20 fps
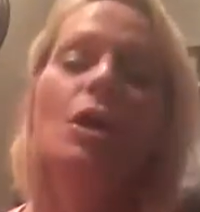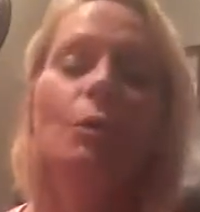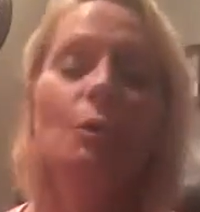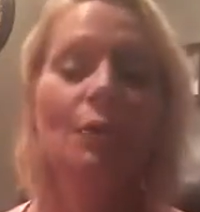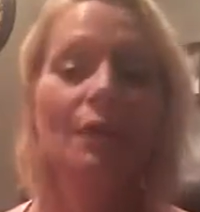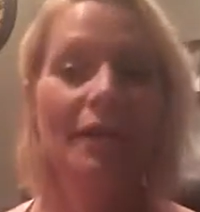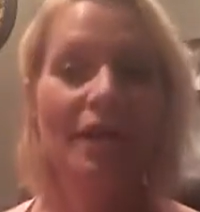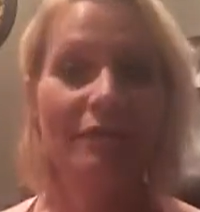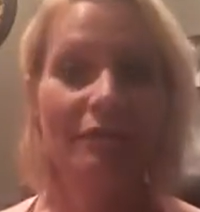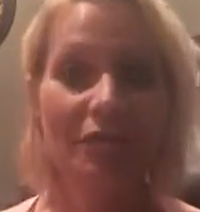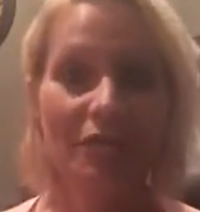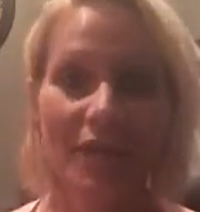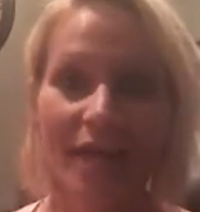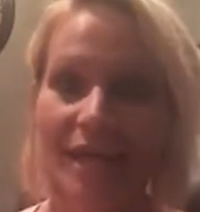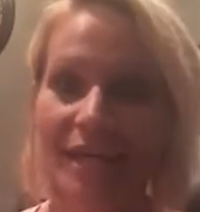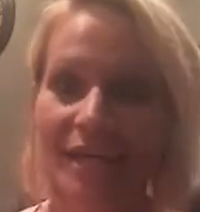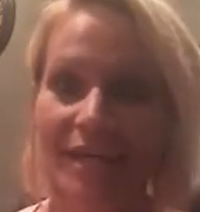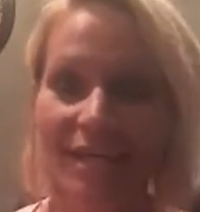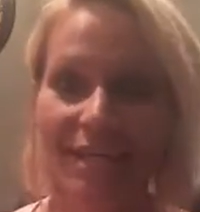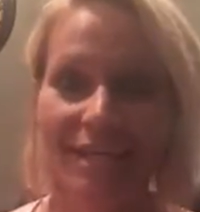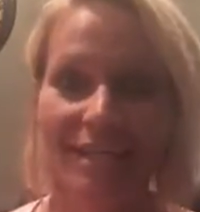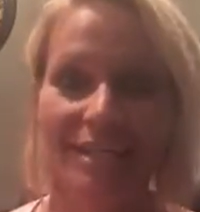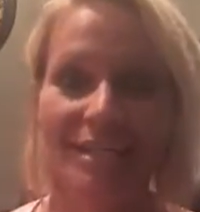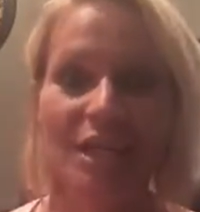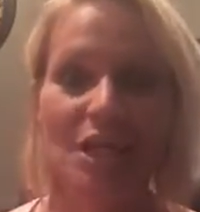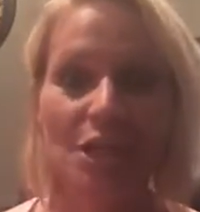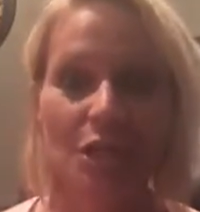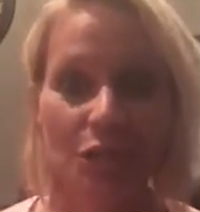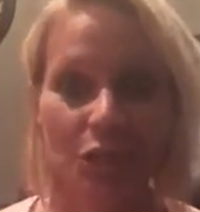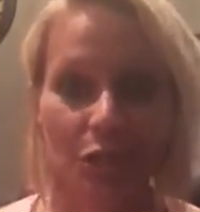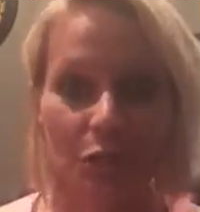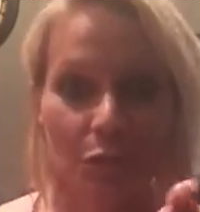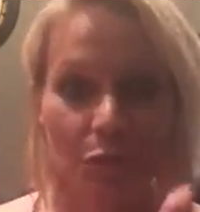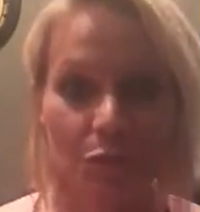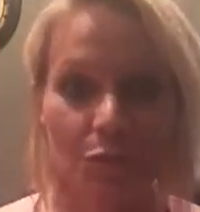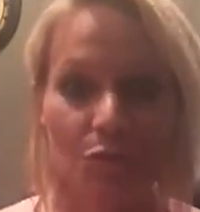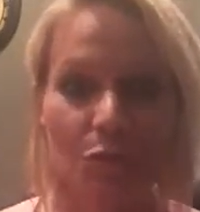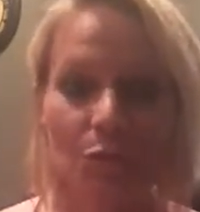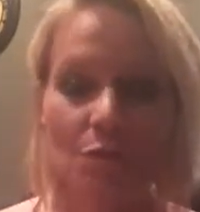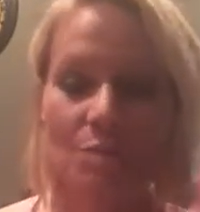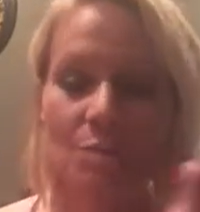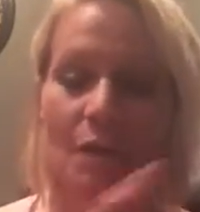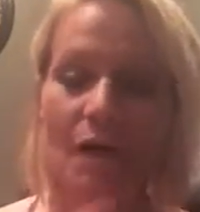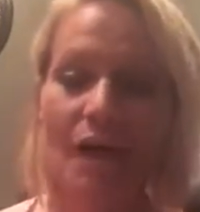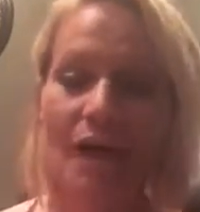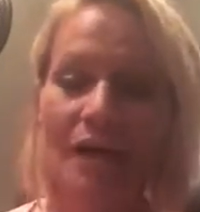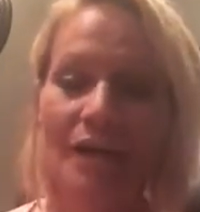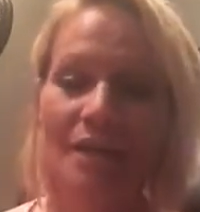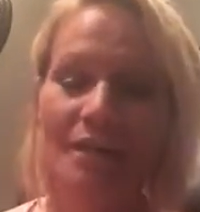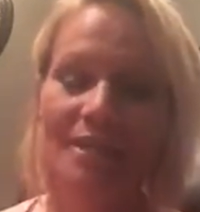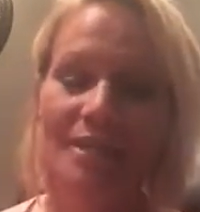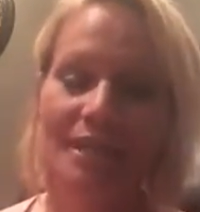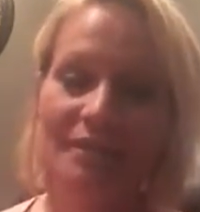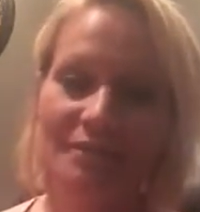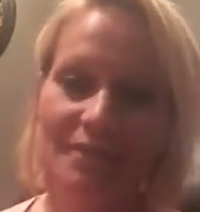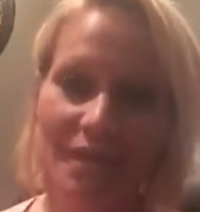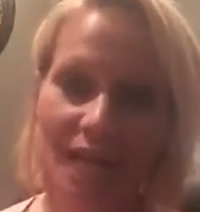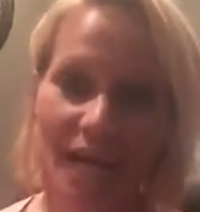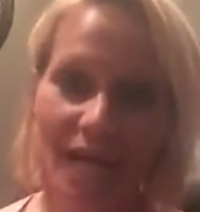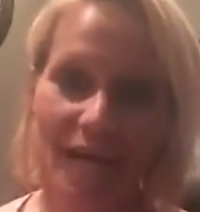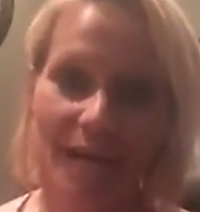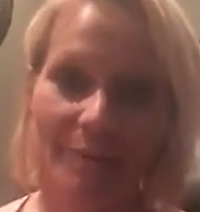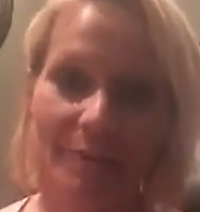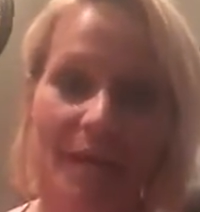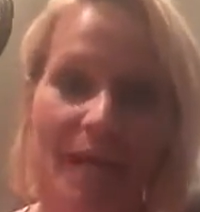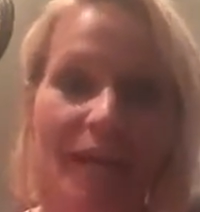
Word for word: whatever that is, use those pockets of time.